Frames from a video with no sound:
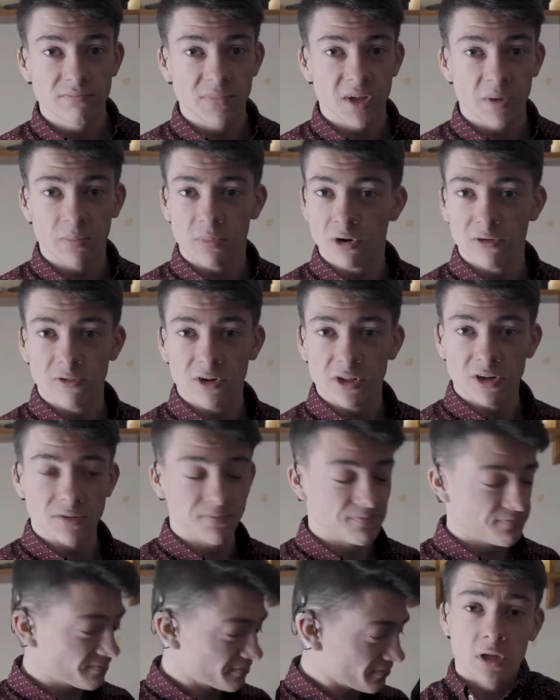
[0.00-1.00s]
improve with it.
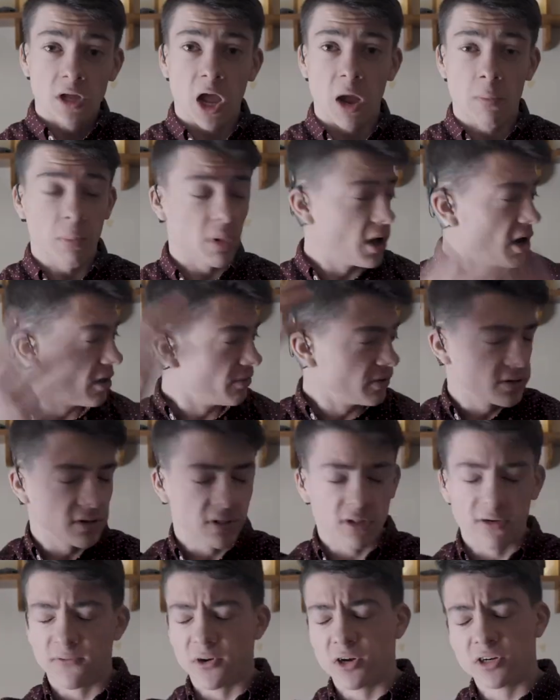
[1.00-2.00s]
I'm glad this
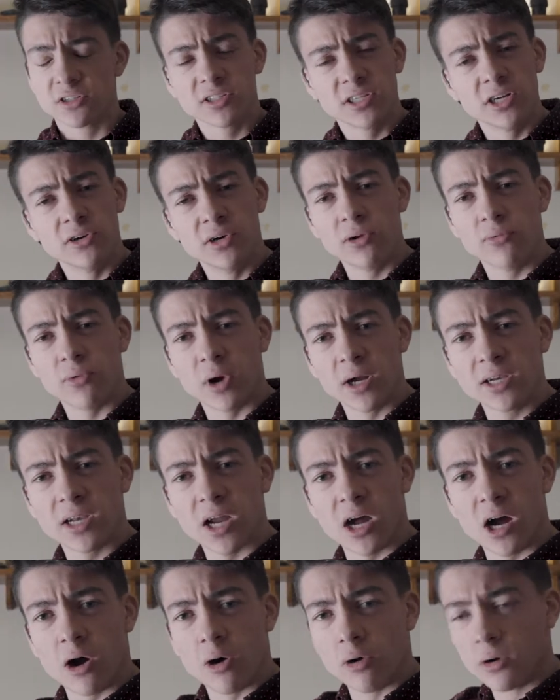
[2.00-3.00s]
is a verse theory one
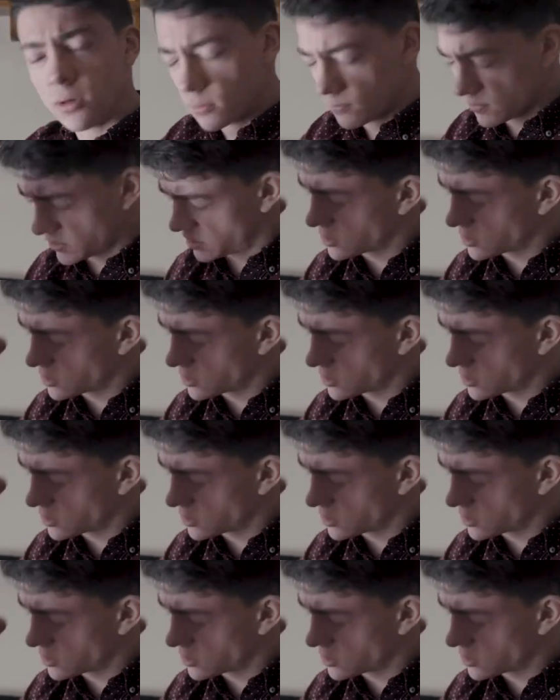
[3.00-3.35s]
down.